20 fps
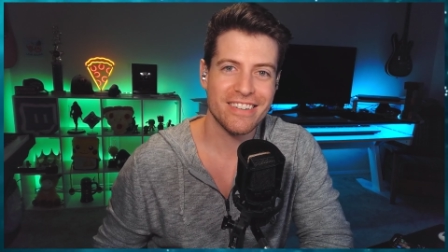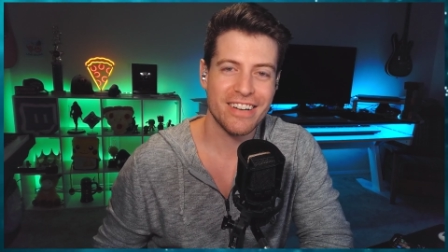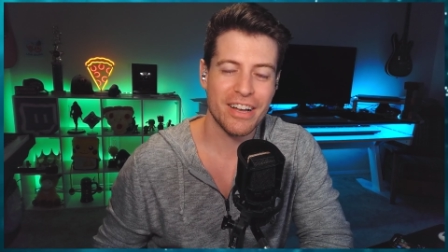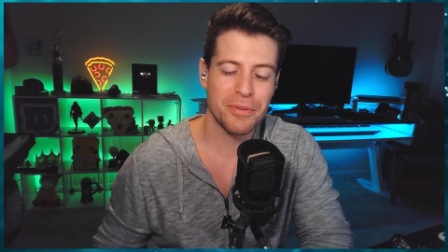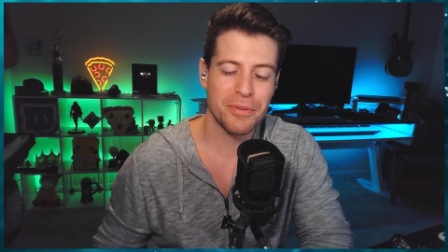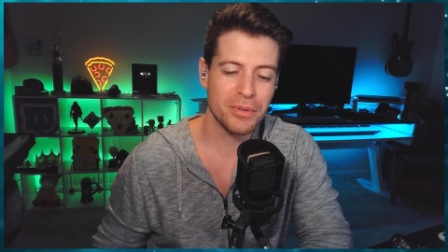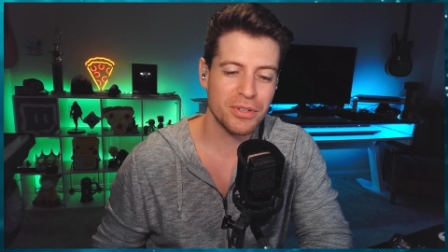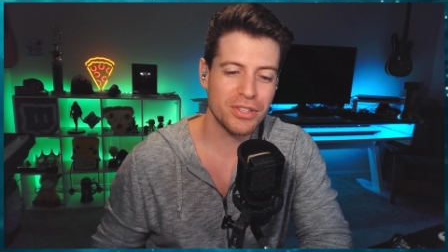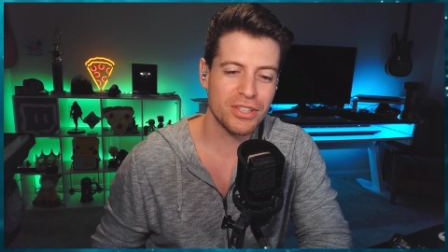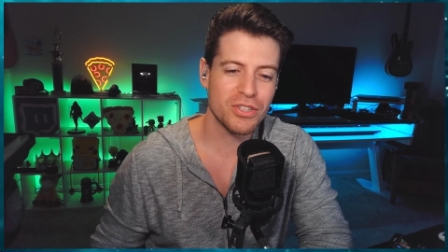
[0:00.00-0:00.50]
I
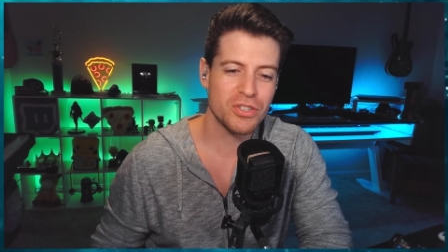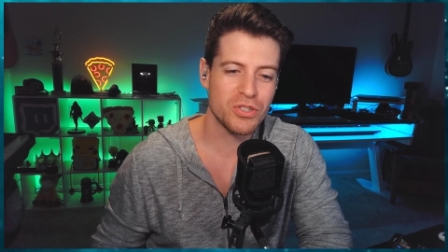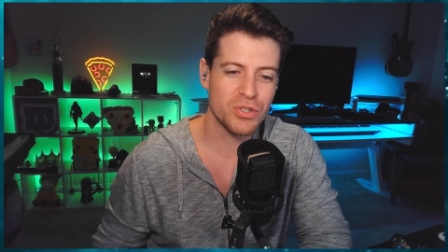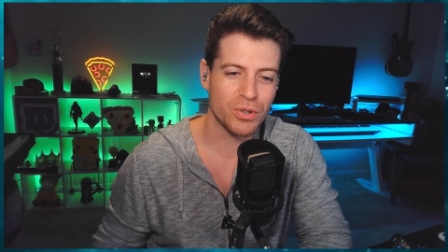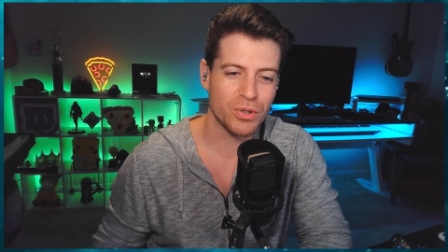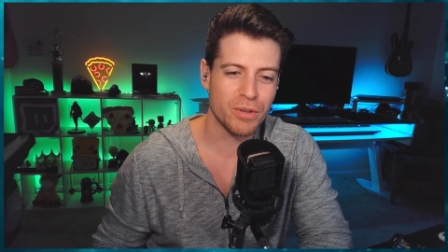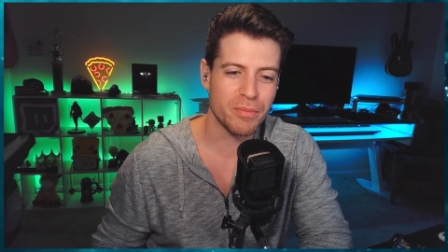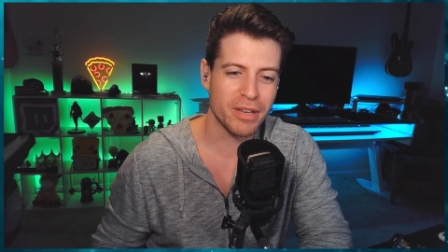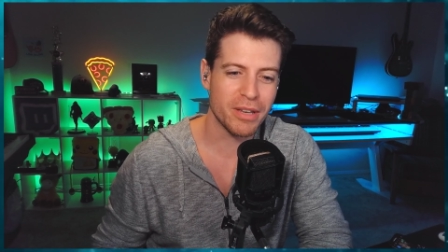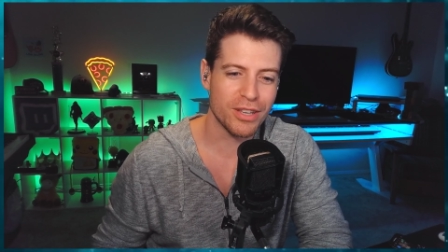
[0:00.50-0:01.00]
really
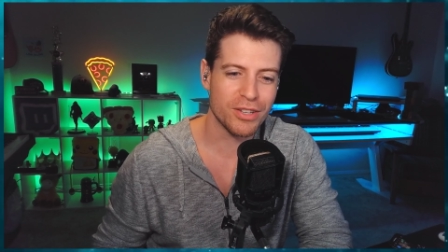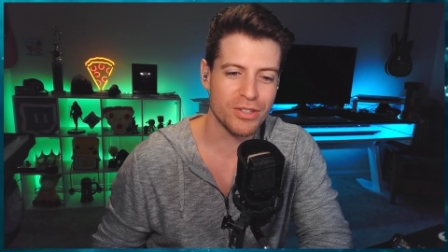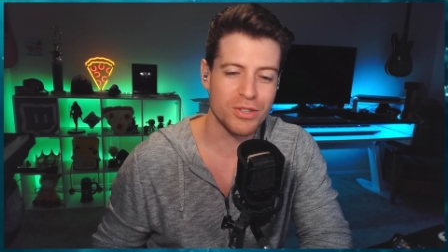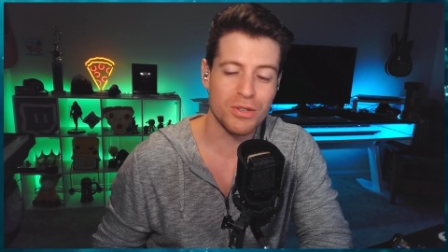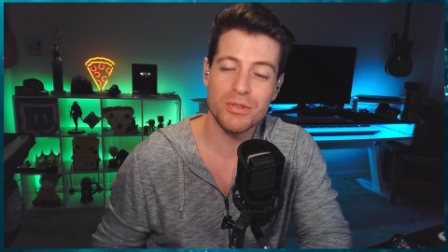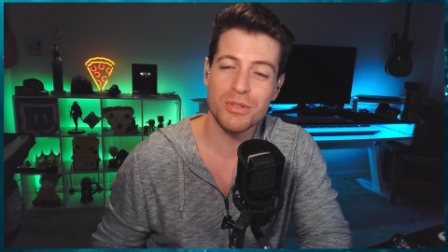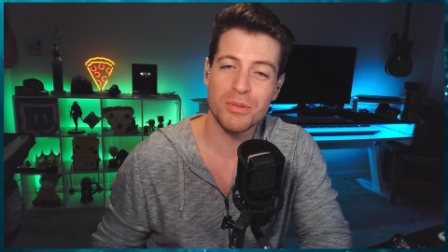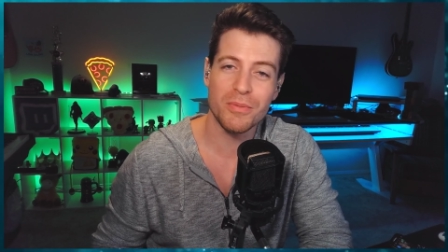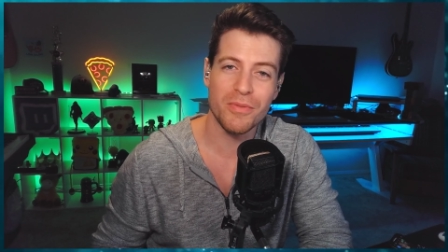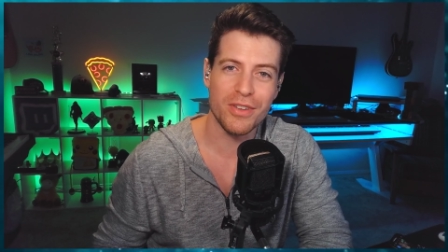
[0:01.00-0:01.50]
enjoy making
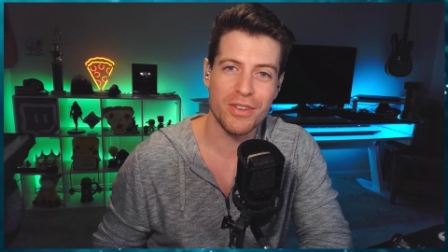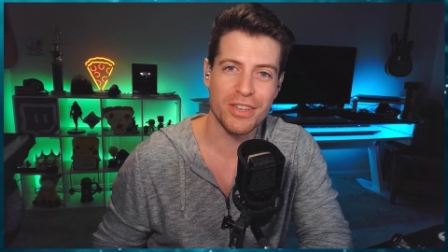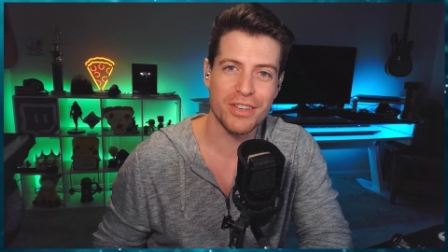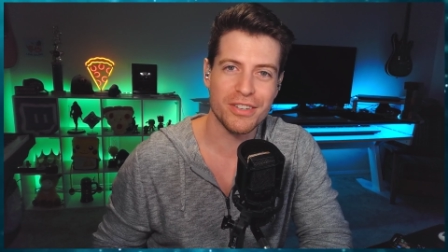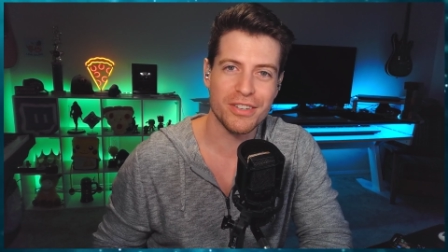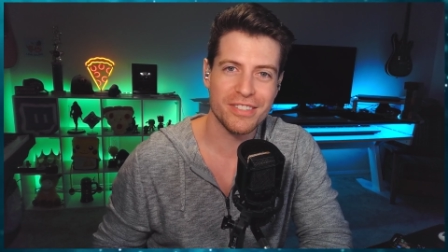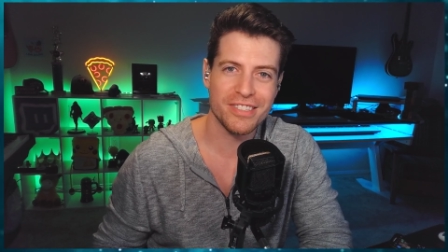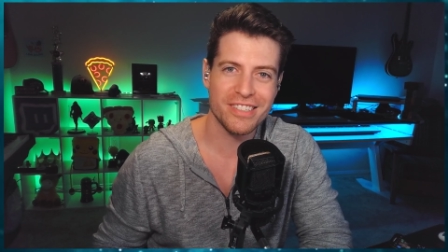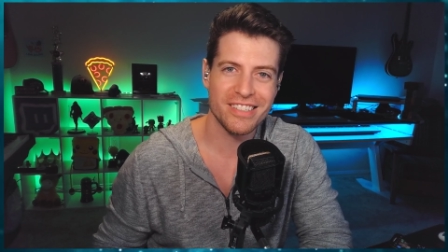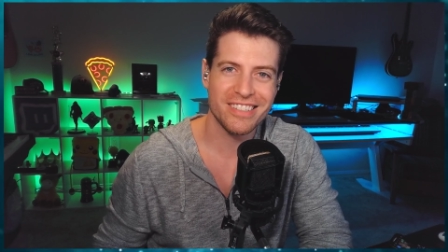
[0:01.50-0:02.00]
YouTube
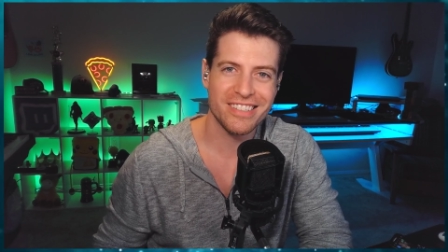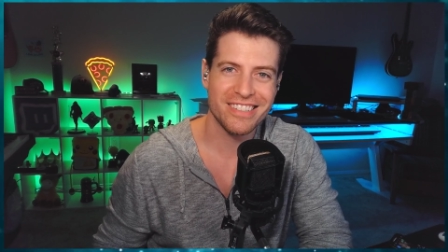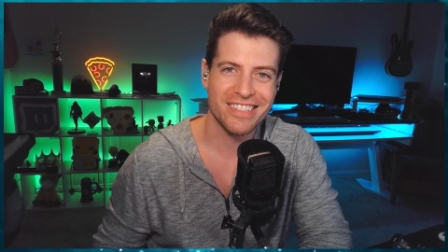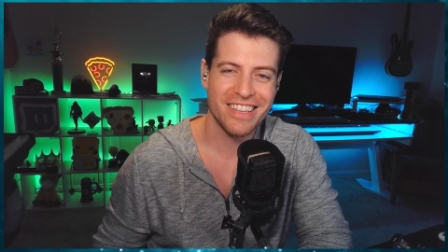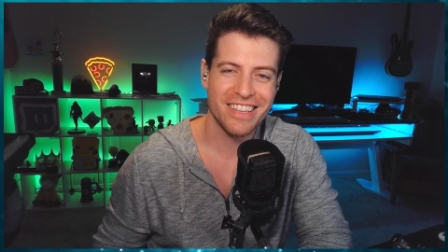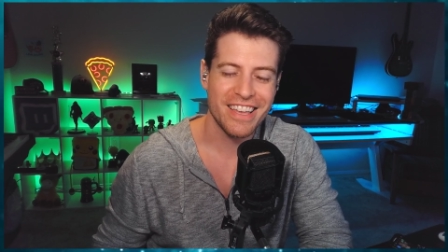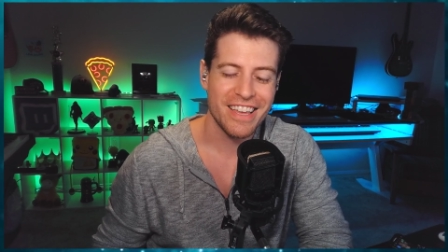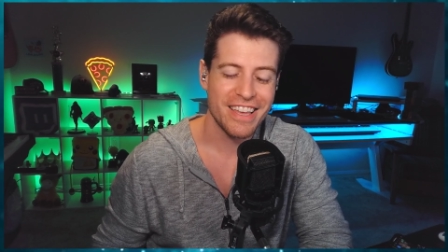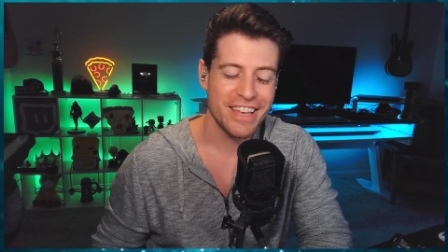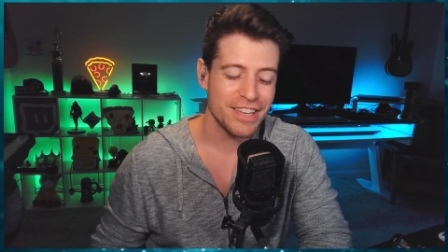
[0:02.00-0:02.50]
videos.
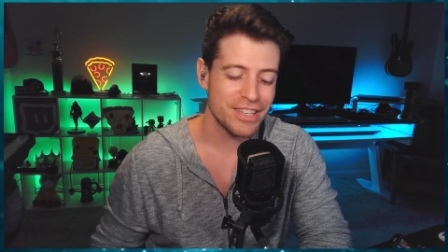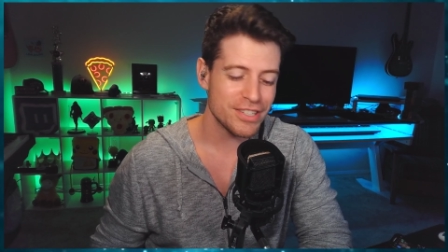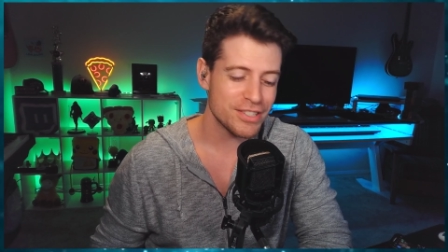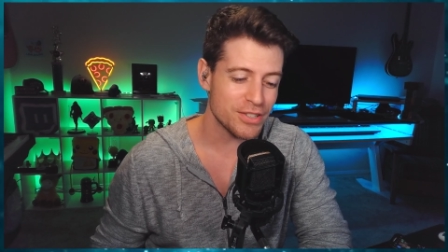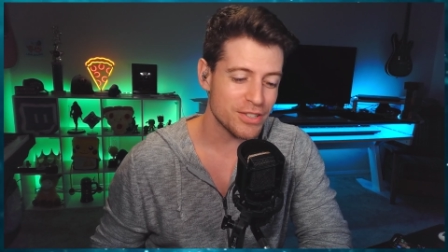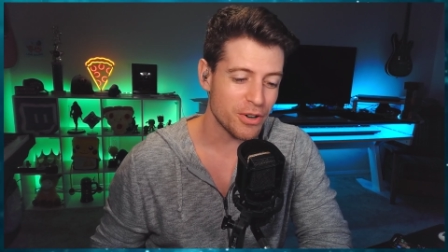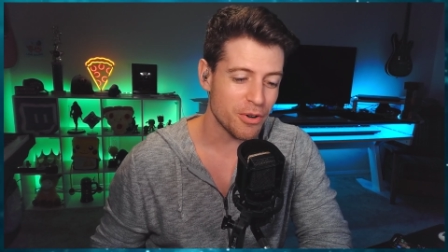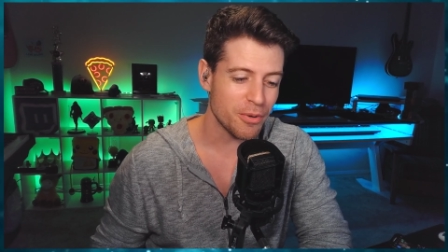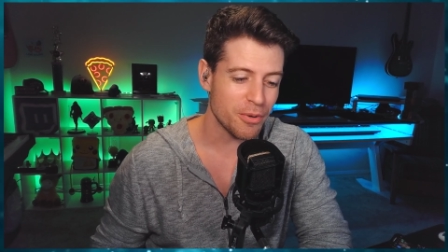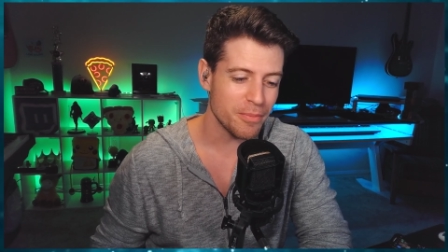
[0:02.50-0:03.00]

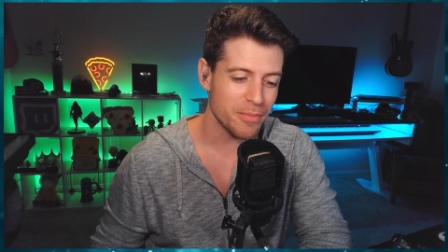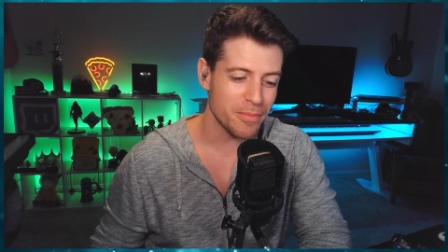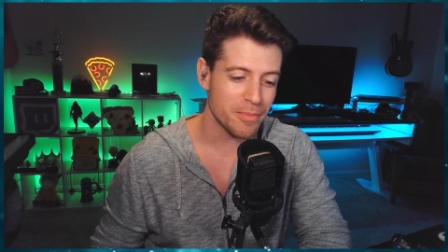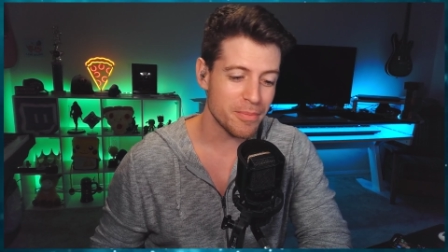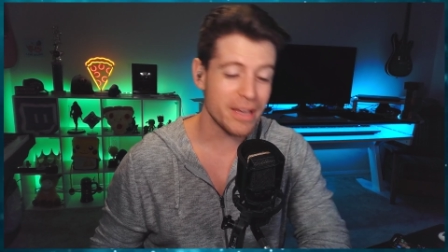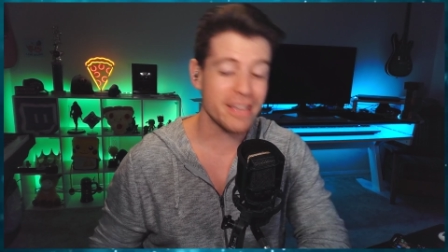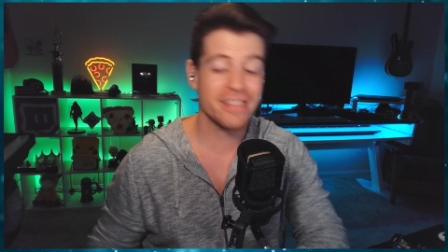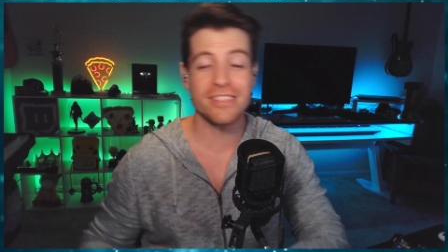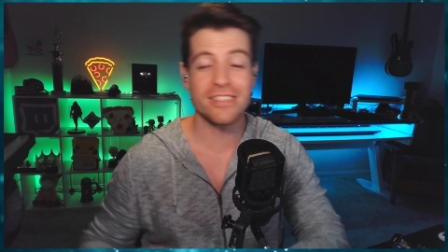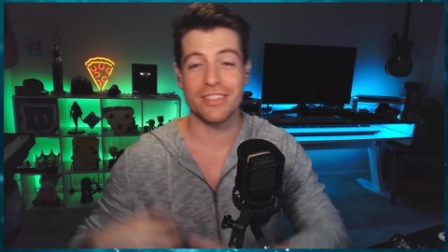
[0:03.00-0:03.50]
So
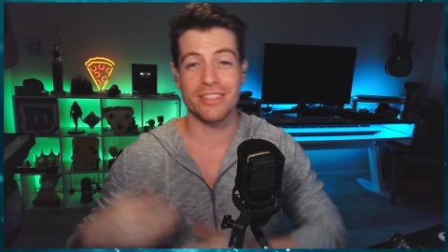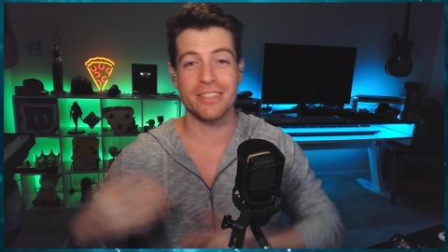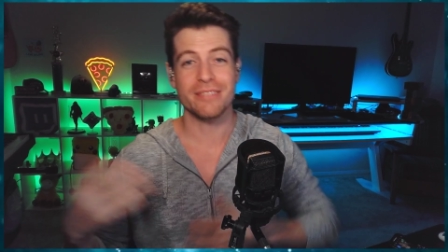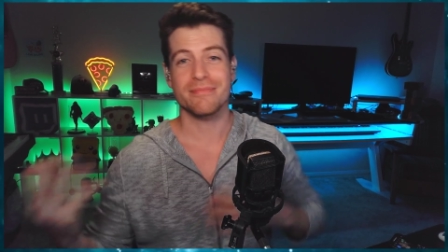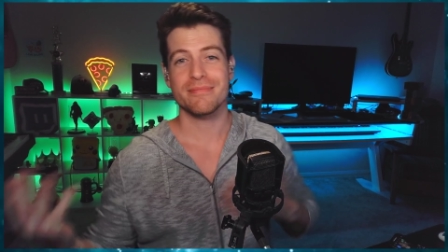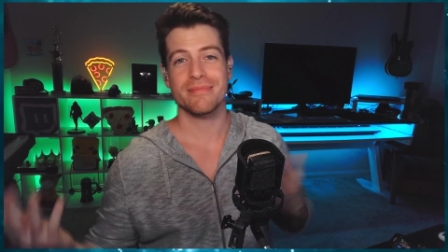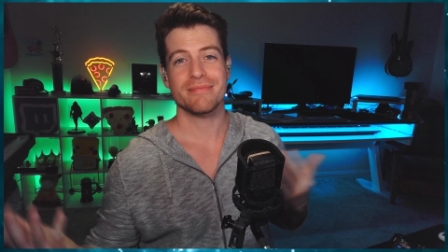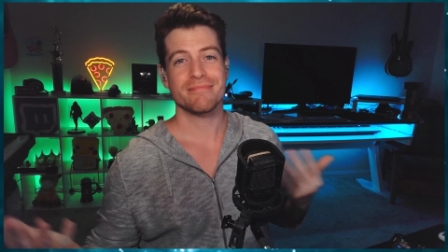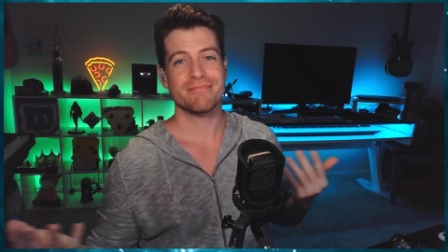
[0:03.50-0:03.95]
basically,